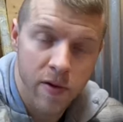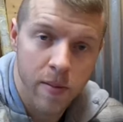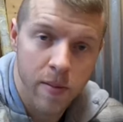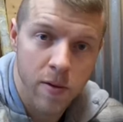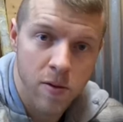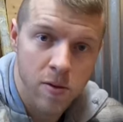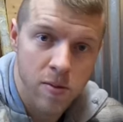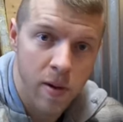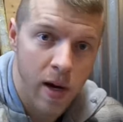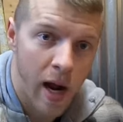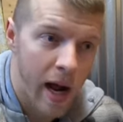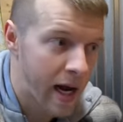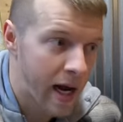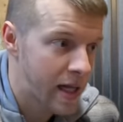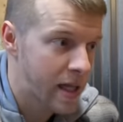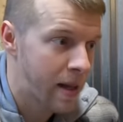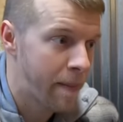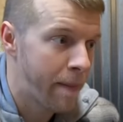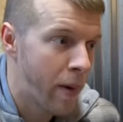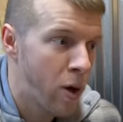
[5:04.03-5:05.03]
for the most part. I
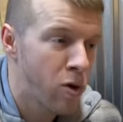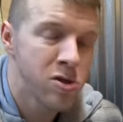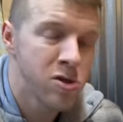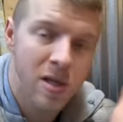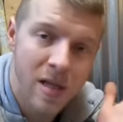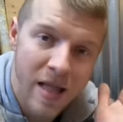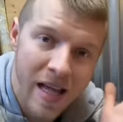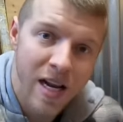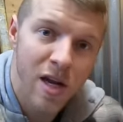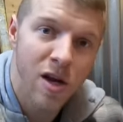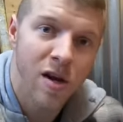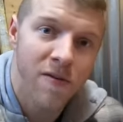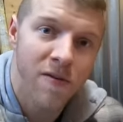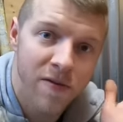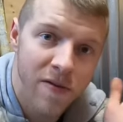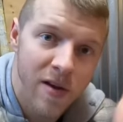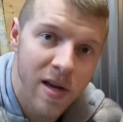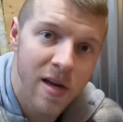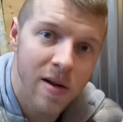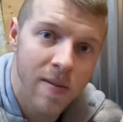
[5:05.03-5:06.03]
got the most linear
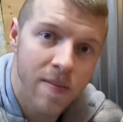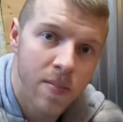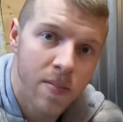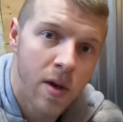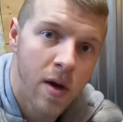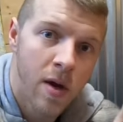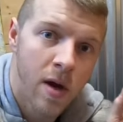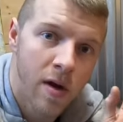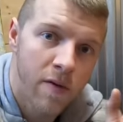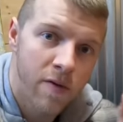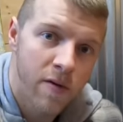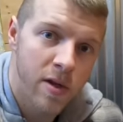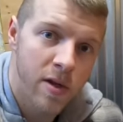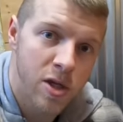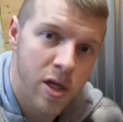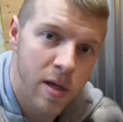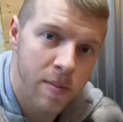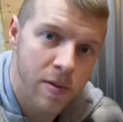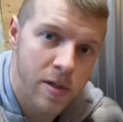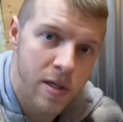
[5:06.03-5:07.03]
feet for the
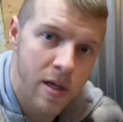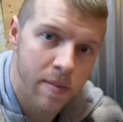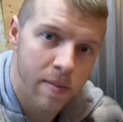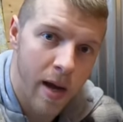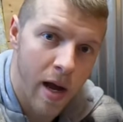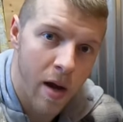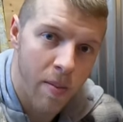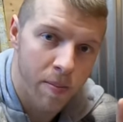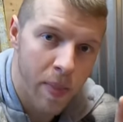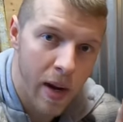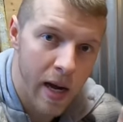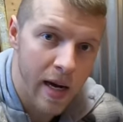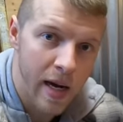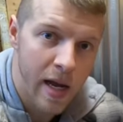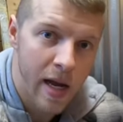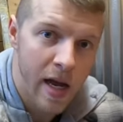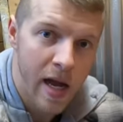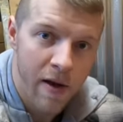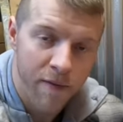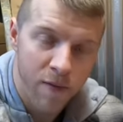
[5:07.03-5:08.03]
cheapest amount. But
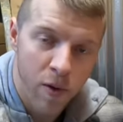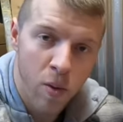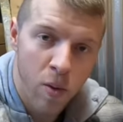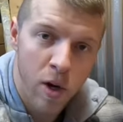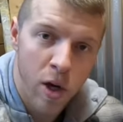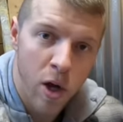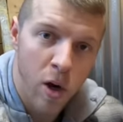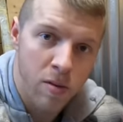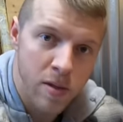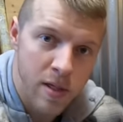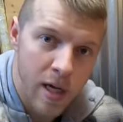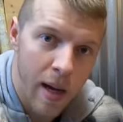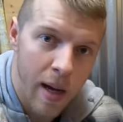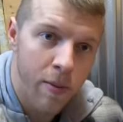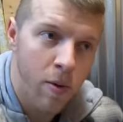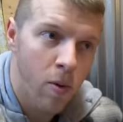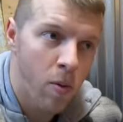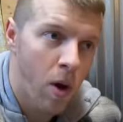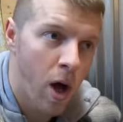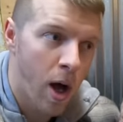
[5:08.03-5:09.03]
if you were to go
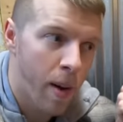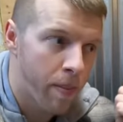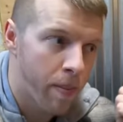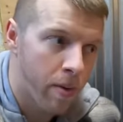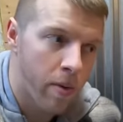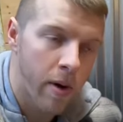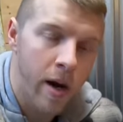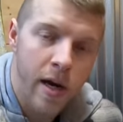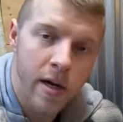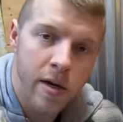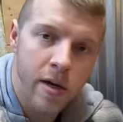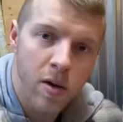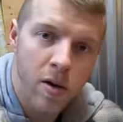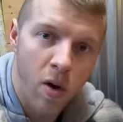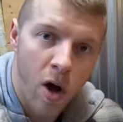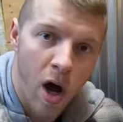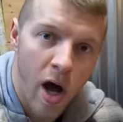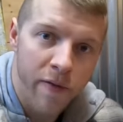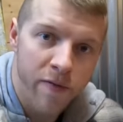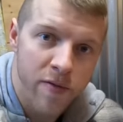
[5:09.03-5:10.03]
double wall brand new
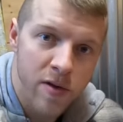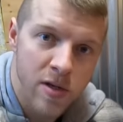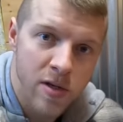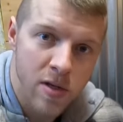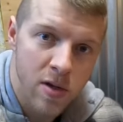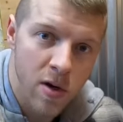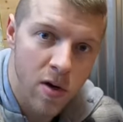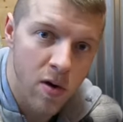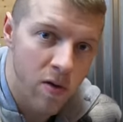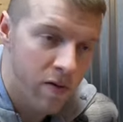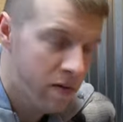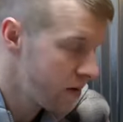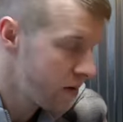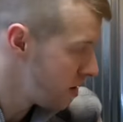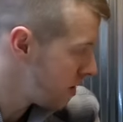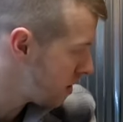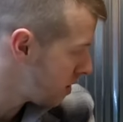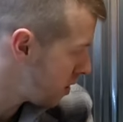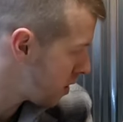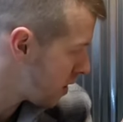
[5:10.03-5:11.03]
off the stove,
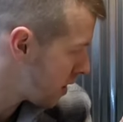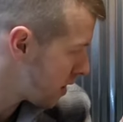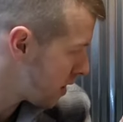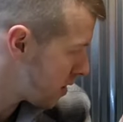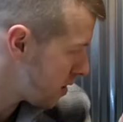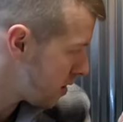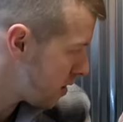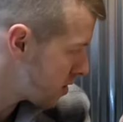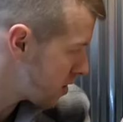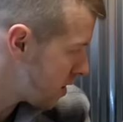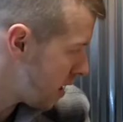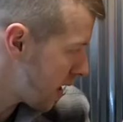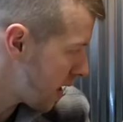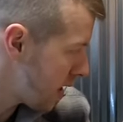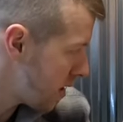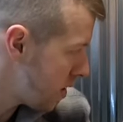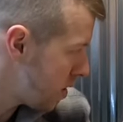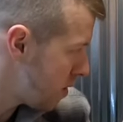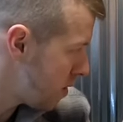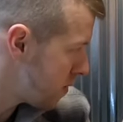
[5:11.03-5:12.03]
you're gonna you're
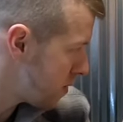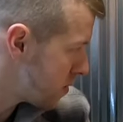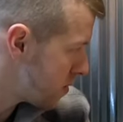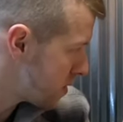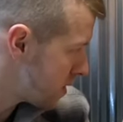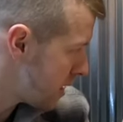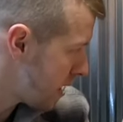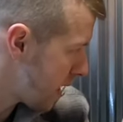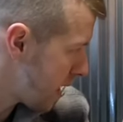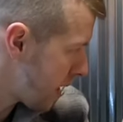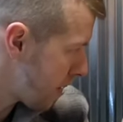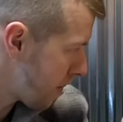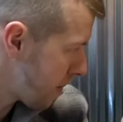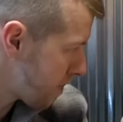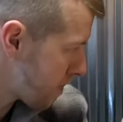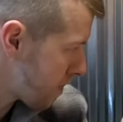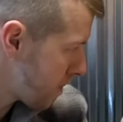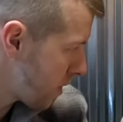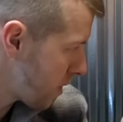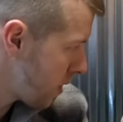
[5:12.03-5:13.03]
talking almost um,